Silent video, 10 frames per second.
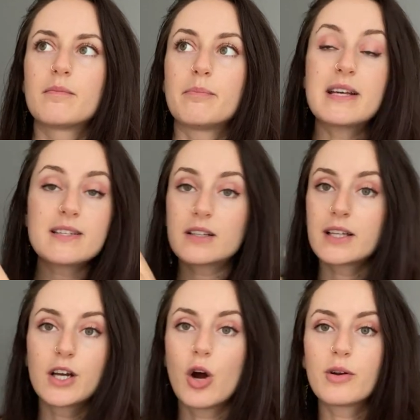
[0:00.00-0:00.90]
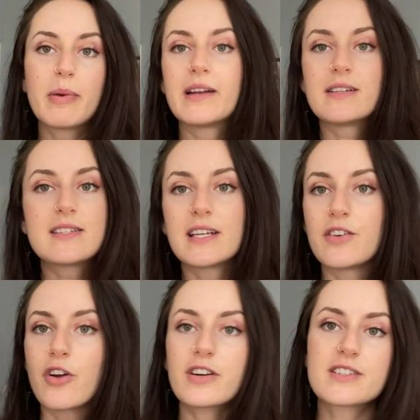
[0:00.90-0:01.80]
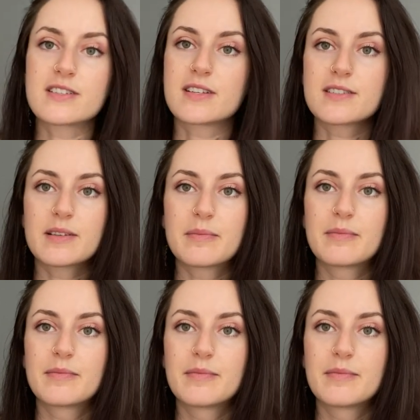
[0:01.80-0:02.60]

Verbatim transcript: basically codependency and narcissism